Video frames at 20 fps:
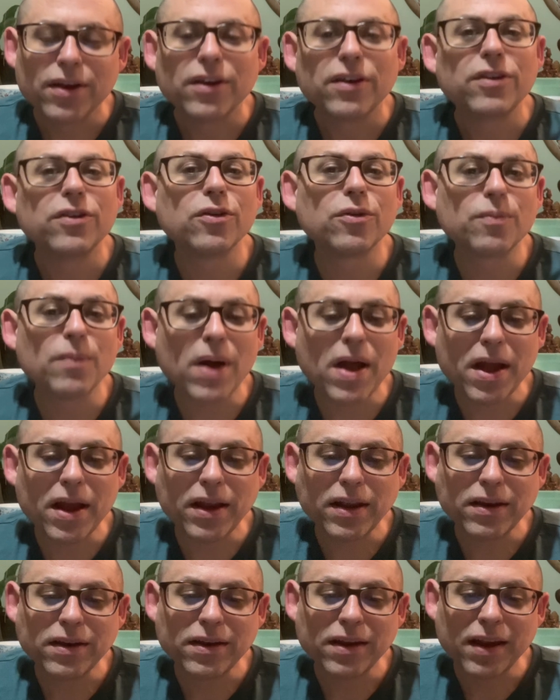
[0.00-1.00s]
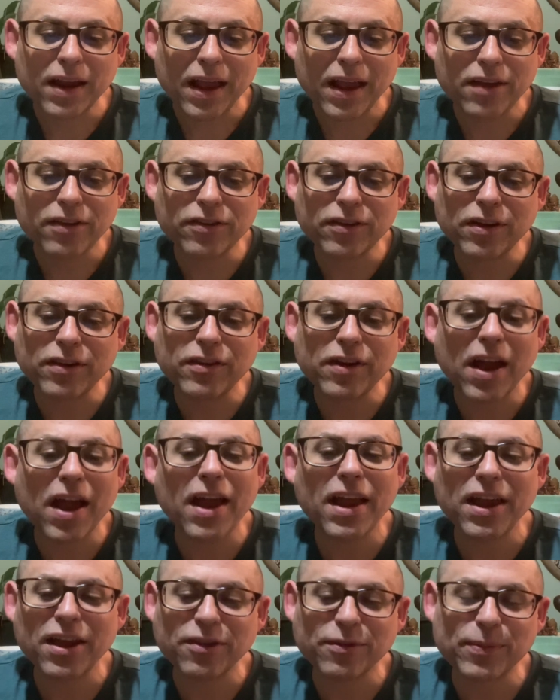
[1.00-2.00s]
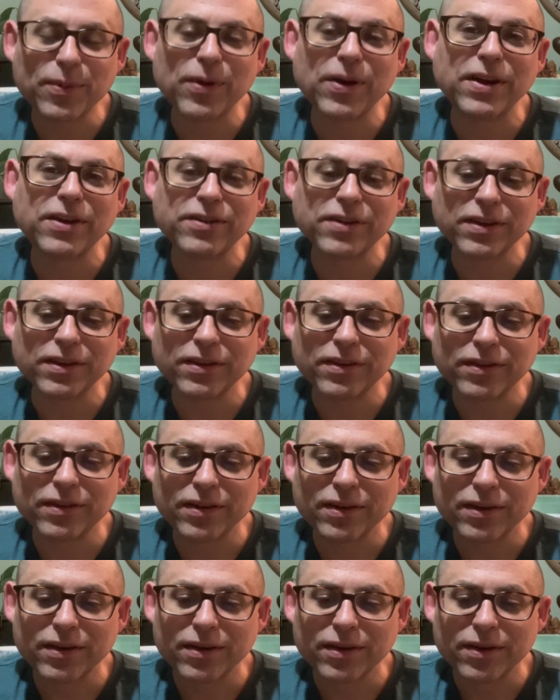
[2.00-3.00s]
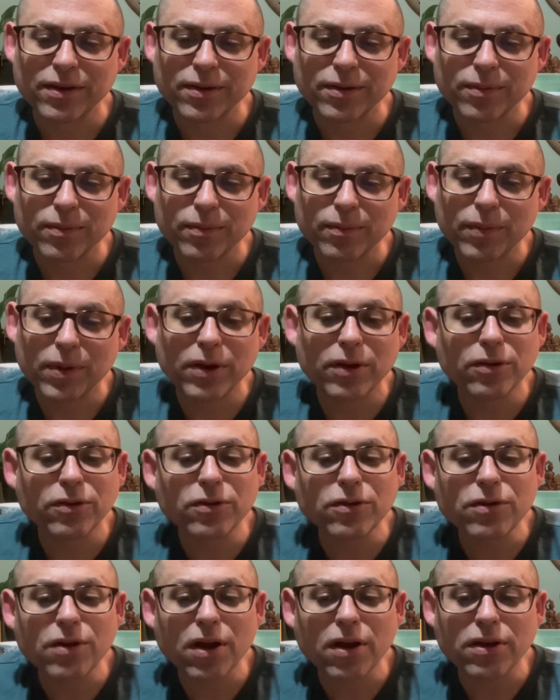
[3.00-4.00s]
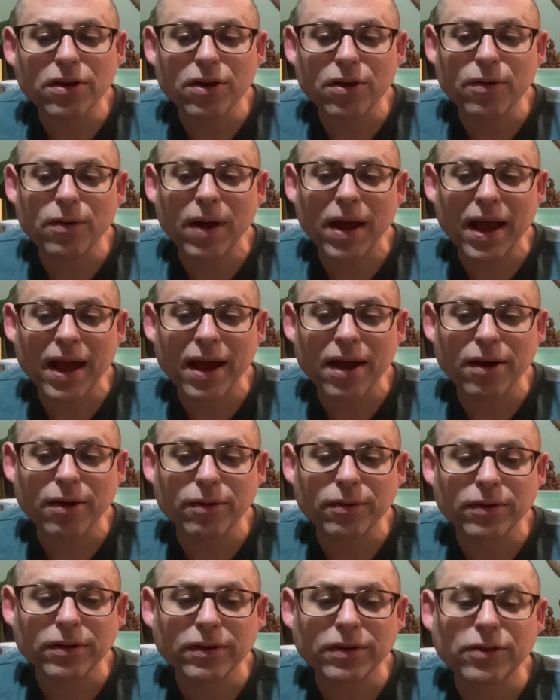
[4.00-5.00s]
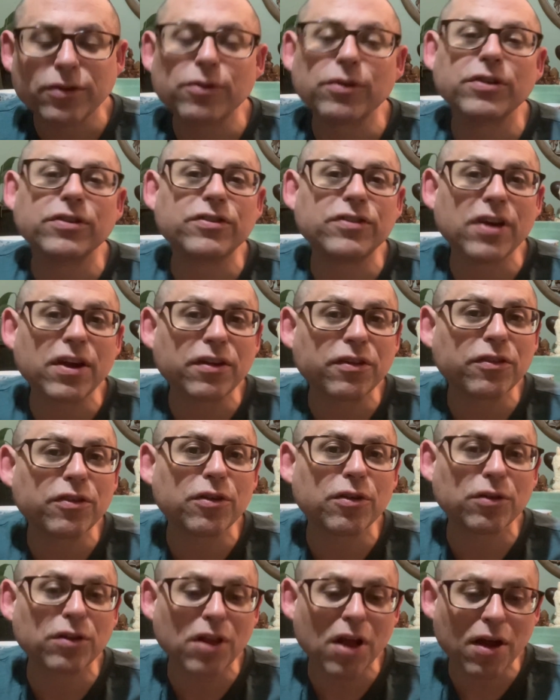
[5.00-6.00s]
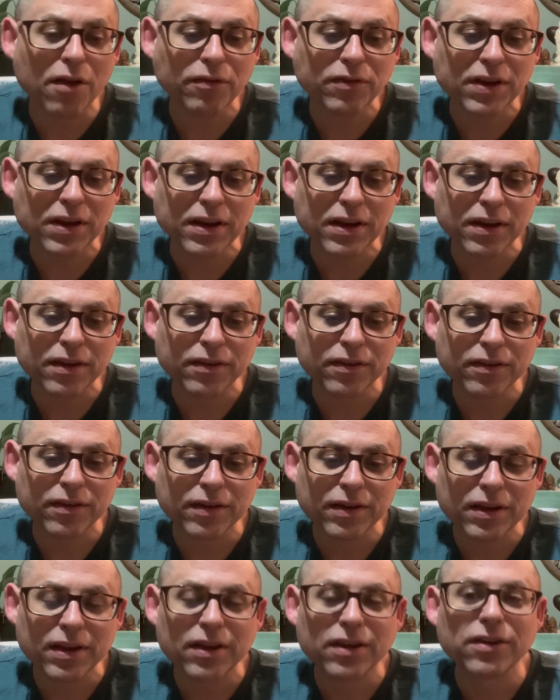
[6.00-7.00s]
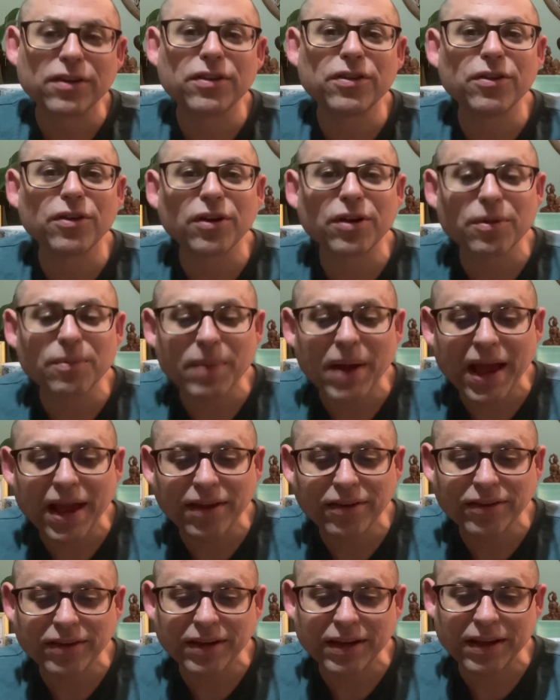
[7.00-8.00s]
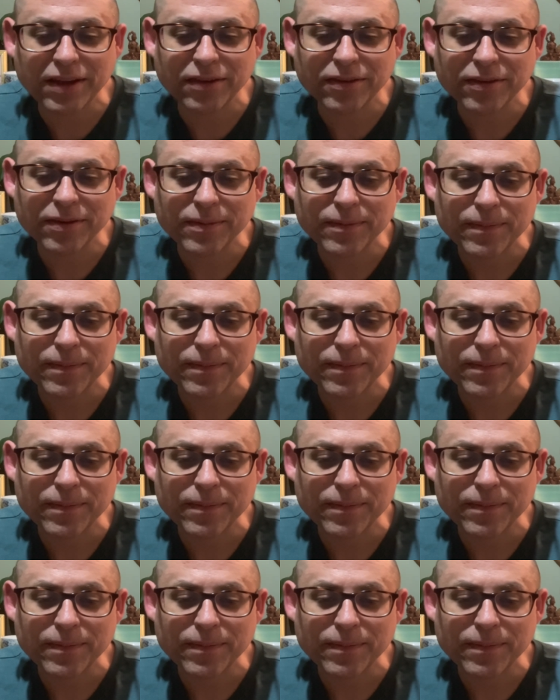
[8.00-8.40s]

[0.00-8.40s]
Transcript: Your mind has such high aspirations, but you do not know how to adjust their loftiness to your capacities.